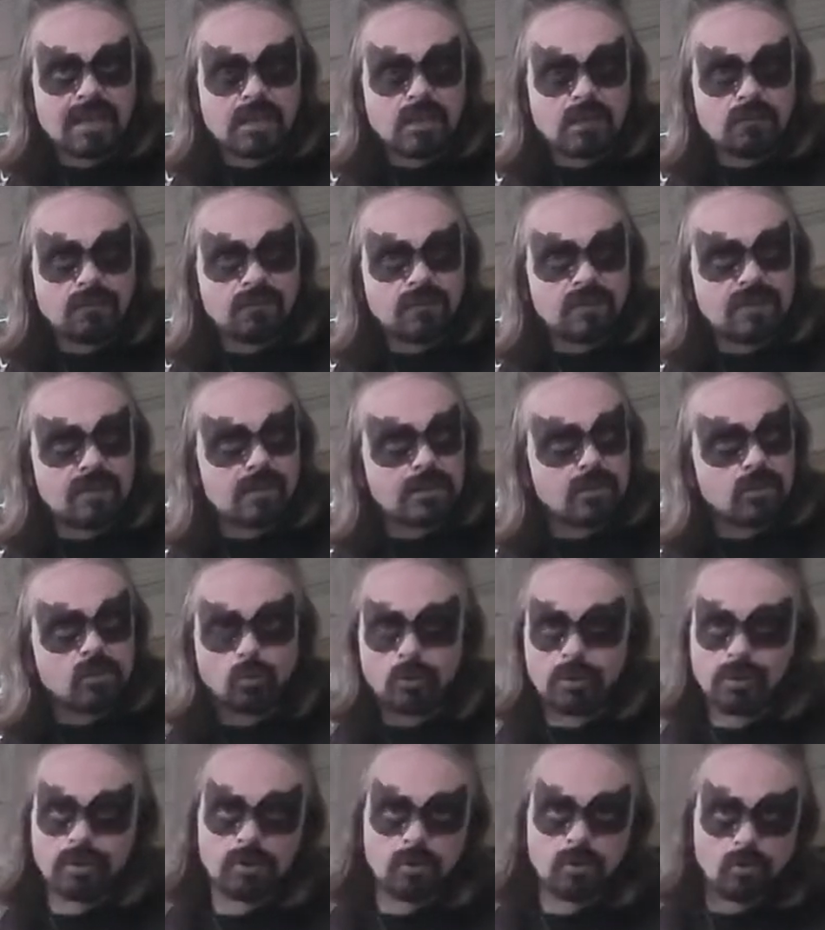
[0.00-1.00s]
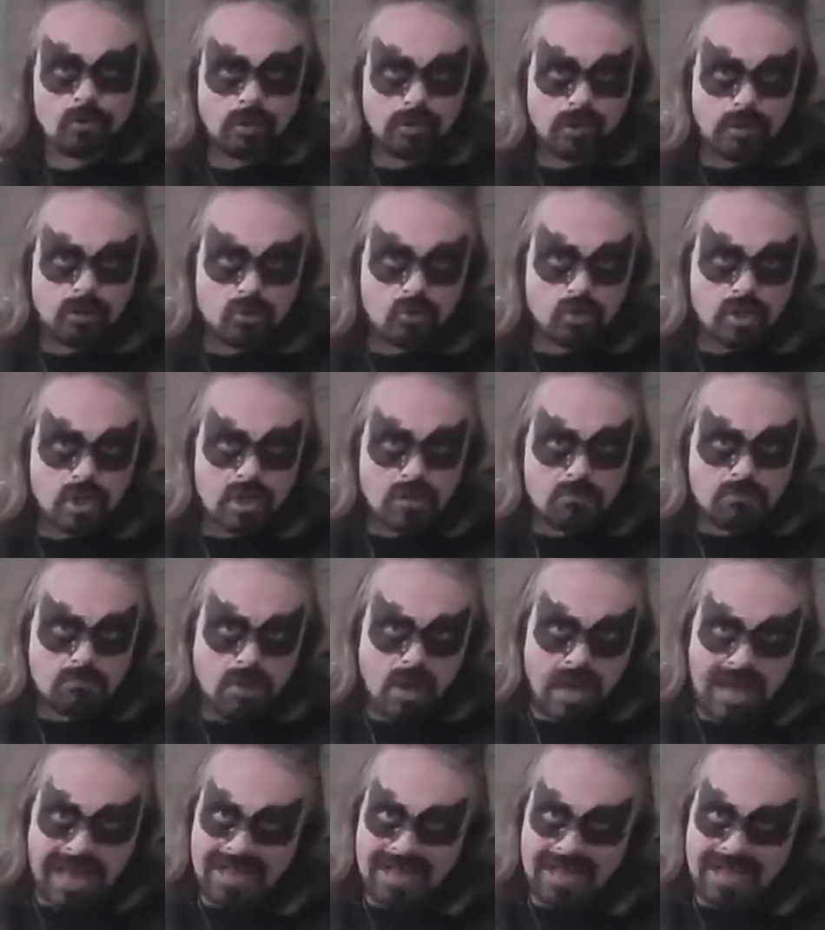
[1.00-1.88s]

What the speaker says: you could feed it into a soda stream,